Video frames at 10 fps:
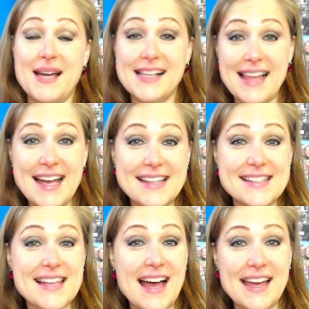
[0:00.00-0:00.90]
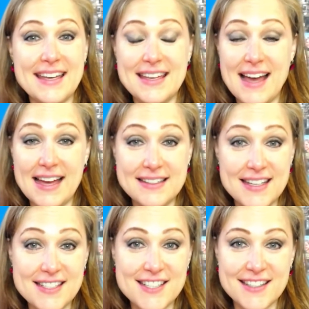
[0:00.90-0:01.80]
clients. I
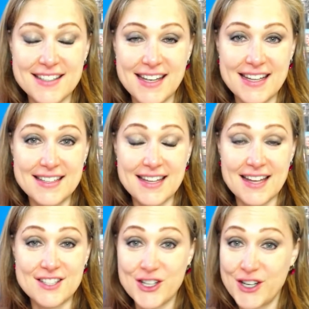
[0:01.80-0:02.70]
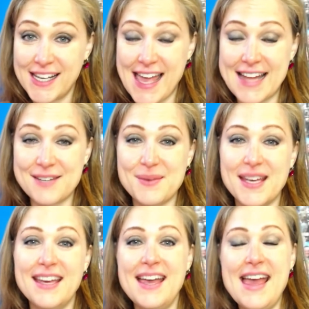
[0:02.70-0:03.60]
teach it in the Joy
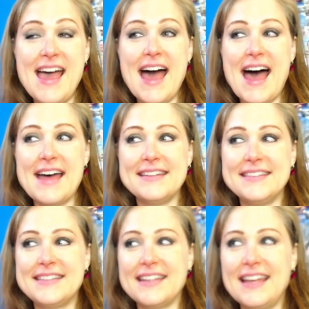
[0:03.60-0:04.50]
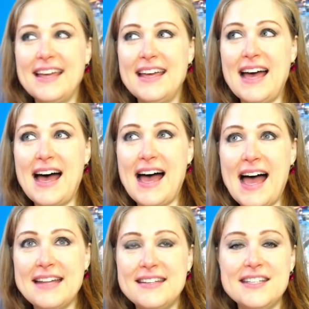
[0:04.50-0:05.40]
Academy, and
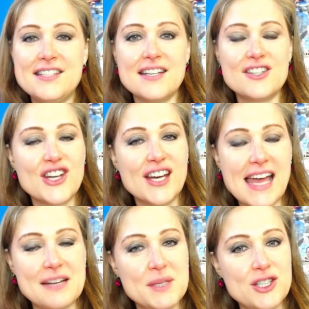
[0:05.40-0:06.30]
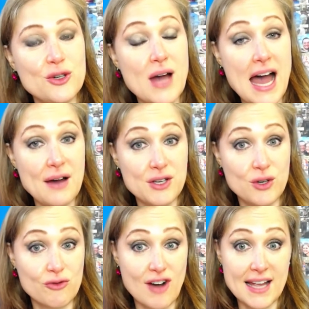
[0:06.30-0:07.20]
I teach in the Joy Academy too how
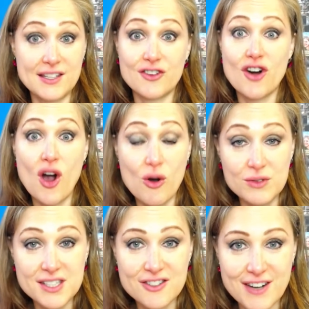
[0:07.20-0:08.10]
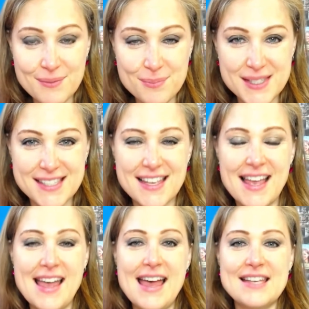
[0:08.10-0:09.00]
you write your own scripts
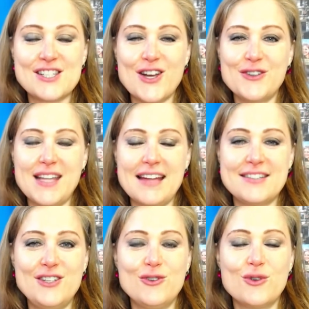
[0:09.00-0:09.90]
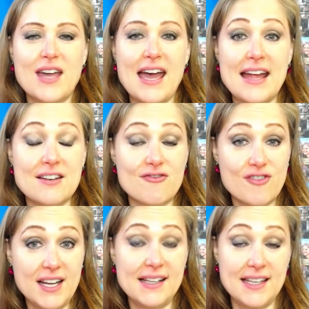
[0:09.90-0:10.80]
so that you can
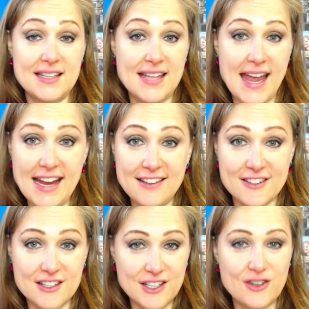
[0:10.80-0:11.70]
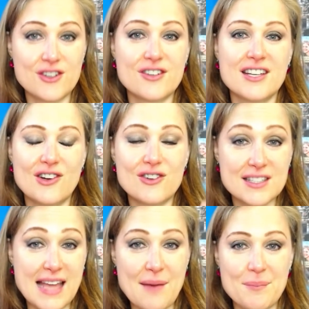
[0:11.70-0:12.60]
really tailor your
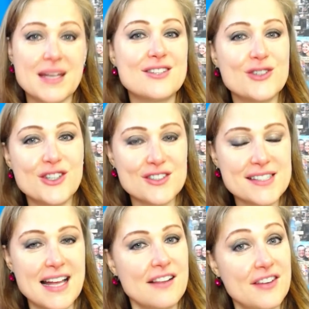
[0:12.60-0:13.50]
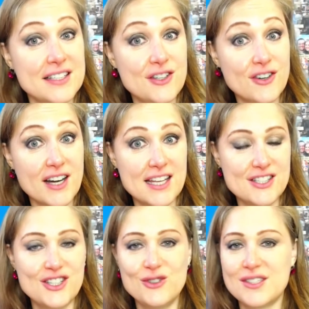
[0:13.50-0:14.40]
tapping to yourself and your
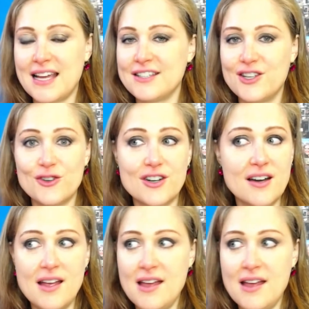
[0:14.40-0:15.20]
issues and your